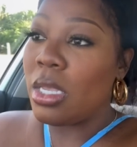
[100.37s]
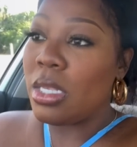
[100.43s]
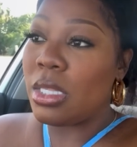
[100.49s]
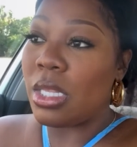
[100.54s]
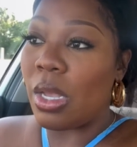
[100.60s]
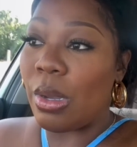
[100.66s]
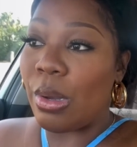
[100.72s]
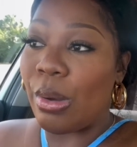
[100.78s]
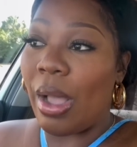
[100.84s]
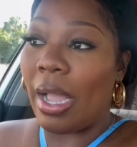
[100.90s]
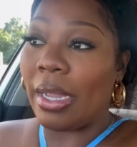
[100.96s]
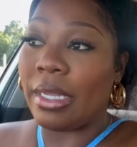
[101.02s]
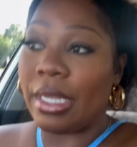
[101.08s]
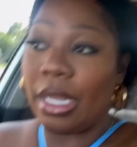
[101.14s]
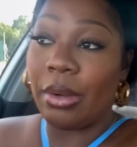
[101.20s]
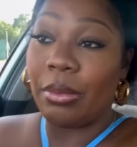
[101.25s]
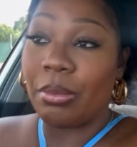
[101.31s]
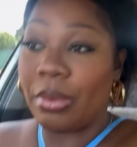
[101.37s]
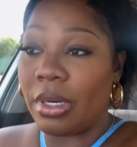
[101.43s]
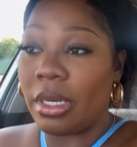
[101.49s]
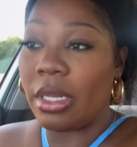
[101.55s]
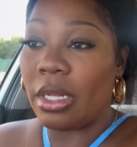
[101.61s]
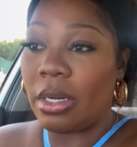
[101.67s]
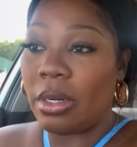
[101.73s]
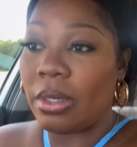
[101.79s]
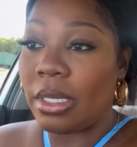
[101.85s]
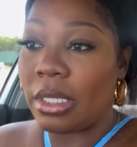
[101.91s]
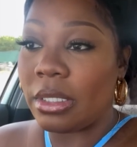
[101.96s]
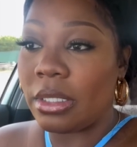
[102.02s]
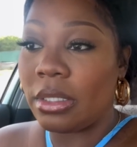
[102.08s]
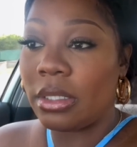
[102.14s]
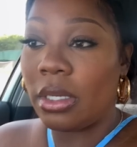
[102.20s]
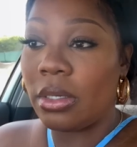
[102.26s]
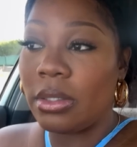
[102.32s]
so I can get rid of
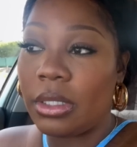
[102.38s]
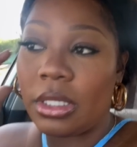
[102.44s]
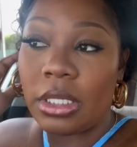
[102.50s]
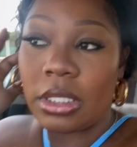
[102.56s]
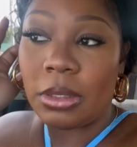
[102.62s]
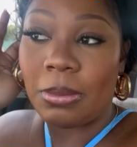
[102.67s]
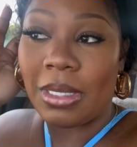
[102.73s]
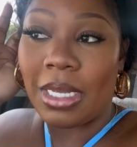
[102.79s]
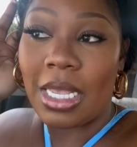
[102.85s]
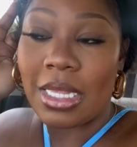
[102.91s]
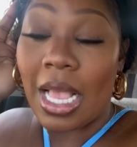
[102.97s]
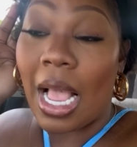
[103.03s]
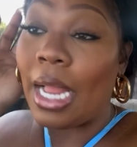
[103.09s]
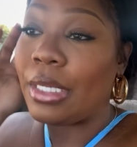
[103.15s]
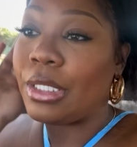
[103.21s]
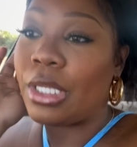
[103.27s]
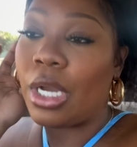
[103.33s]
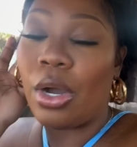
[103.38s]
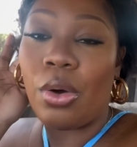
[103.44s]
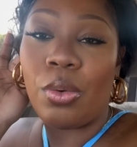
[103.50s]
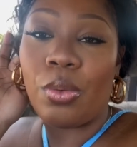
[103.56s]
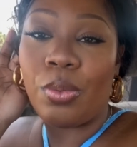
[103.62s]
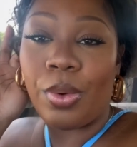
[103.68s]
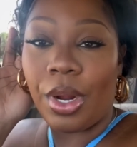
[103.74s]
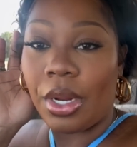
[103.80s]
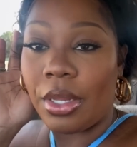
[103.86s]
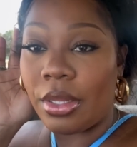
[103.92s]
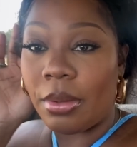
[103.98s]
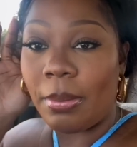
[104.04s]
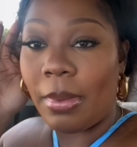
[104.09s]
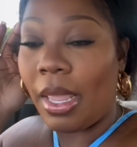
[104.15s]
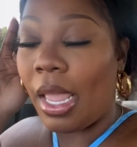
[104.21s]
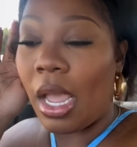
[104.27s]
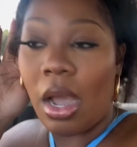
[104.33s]
those, those heels because I don't wear them
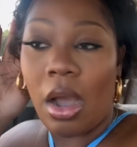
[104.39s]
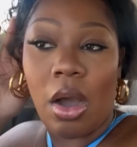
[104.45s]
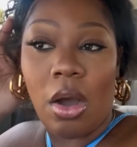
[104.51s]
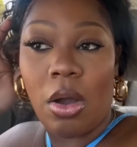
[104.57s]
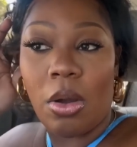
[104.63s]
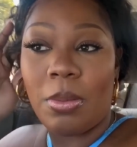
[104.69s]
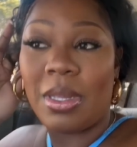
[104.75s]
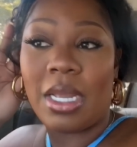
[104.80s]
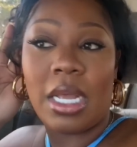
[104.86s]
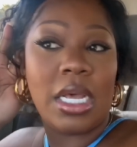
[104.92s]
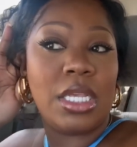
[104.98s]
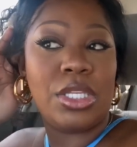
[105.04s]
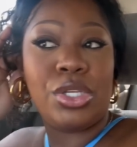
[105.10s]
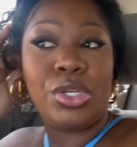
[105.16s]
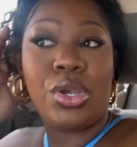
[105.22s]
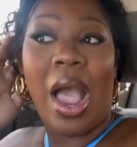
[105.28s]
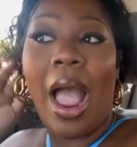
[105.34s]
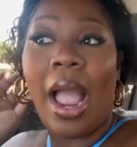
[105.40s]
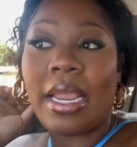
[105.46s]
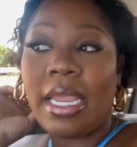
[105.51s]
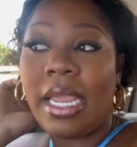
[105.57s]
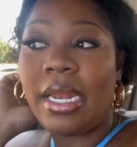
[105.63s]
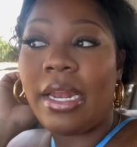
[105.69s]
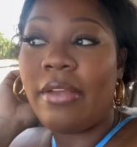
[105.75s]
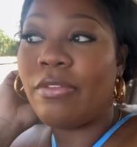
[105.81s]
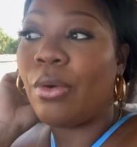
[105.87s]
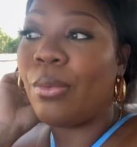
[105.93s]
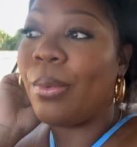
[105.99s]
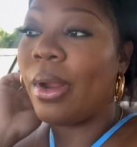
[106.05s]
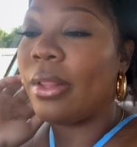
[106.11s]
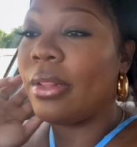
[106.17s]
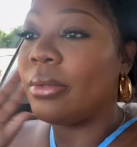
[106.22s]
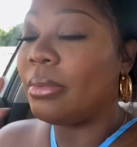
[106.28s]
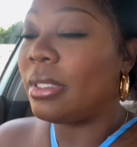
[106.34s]
at all because I can't even
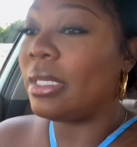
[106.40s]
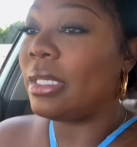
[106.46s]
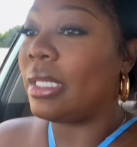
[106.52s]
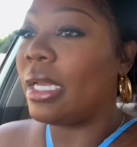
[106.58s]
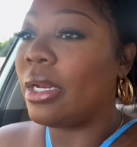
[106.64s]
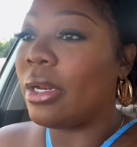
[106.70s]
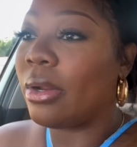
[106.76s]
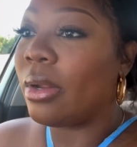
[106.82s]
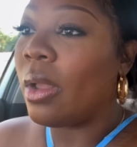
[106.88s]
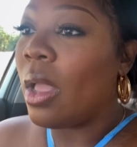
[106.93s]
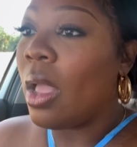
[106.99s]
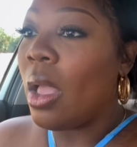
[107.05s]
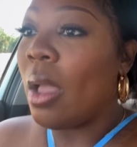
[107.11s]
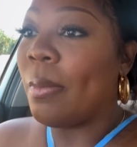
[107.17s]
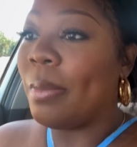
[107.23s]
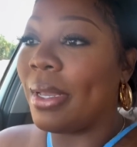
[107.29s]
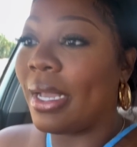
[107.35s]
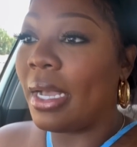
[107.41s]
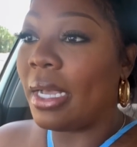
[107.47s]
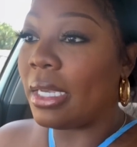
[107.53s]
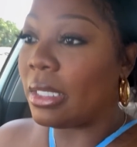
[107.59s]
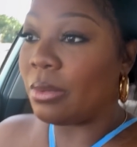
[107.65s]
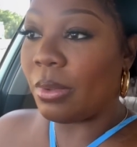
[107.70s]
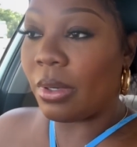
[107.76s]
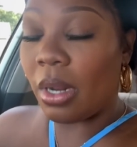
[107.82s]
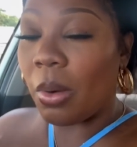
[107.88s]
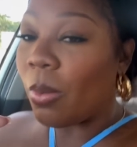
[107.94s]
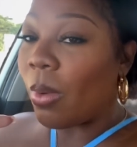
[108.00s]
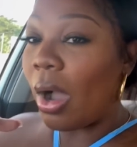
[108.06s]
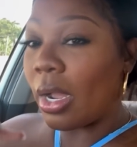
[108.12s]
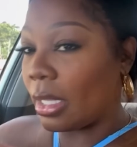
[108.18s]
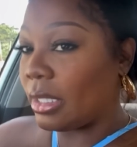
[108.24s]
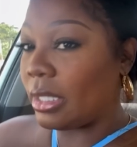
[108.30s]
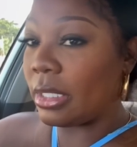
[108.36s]
wear them to dinner because when I'm
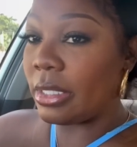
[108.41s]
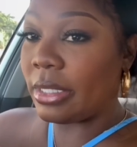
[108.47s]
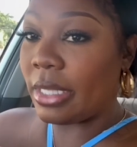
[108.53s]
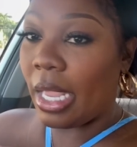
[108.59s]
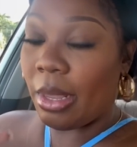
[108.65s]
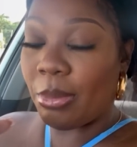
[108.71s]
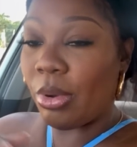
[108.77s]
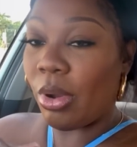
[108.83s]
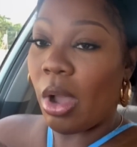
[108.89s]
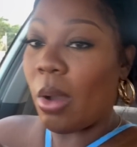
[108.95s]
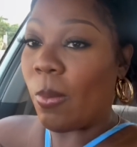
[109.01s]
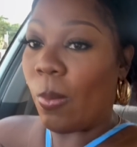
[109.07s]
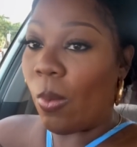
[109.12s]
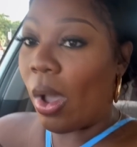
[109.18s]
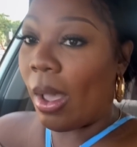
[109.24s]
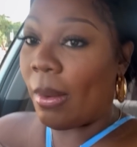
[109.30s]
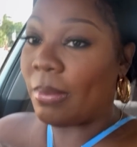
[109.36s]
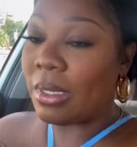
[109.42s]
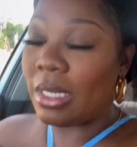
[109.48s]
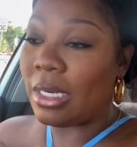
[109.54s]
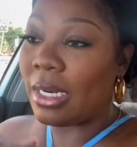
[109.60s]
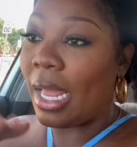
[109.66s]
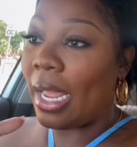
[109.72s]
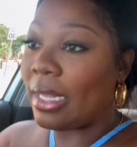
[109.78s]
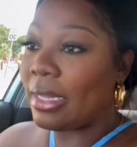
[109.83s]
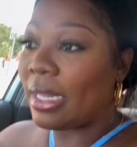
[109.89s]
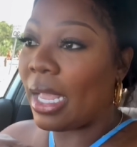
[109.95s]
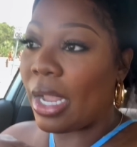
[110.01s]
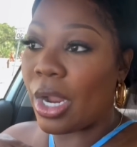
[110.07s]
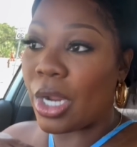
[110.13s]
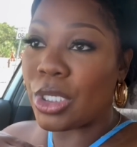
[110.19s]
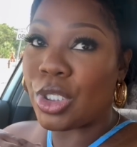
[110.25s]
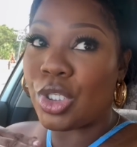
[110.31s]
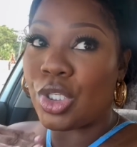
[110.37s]
walking to the table, I'm wobbling. Like, they
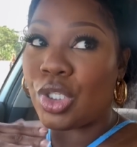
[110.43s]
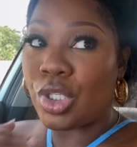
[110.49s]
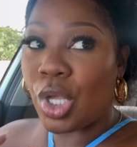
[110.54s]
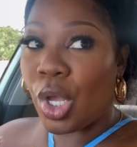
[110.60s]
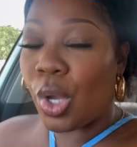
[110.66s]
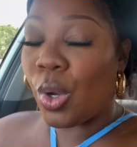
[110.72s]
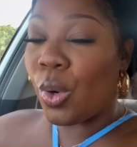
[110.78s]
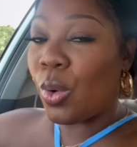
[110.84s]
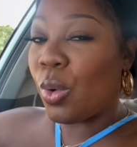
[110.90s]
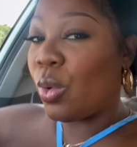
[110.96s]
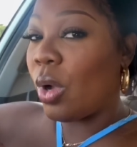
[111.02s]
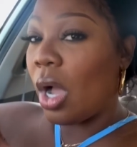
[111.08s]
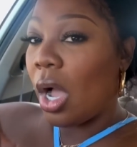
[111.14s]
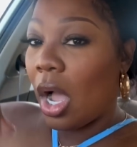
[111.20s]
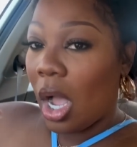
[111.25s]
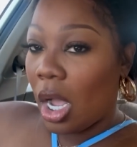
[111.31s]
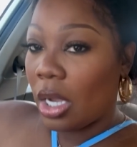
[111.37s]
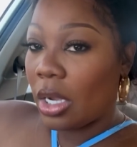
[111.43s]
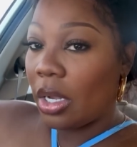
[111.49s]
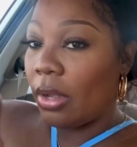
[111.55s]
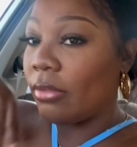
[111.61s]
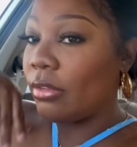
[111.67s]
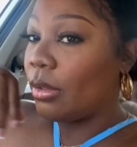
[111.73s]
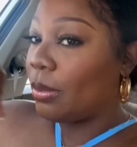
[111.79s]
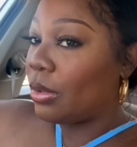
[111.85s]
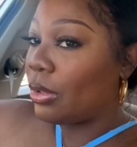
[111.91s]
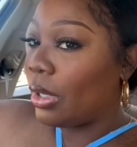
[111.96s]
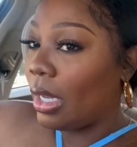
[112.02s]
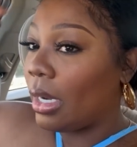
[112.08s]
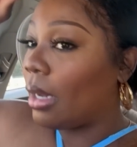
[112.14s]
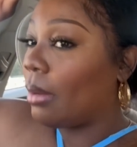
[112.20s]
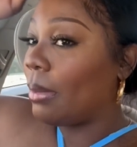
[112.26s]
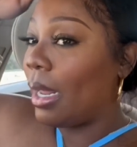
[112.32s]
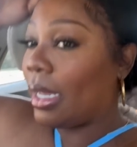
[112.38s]
are so uncomfortable
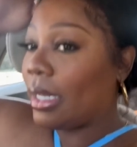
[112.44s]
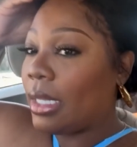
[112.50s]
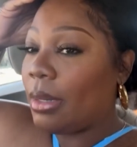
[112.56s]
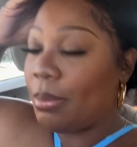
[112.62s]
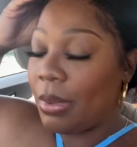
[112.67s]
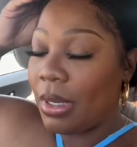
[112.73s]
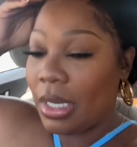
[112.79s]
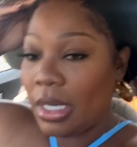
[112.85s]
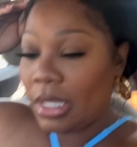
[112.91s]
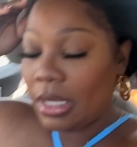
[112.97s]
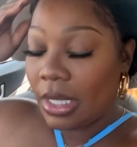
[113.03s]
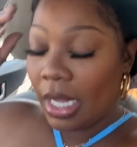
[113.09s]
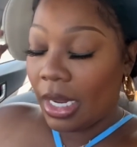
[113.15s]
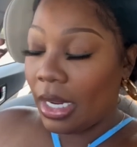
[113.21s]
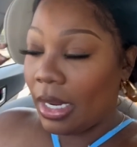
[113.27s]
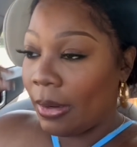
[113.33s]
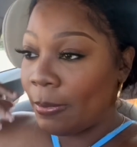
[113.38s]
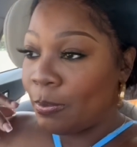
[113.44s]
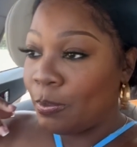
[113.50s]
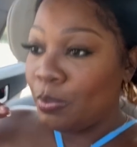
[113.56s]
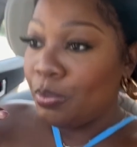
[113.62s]
and I'm not keeping anything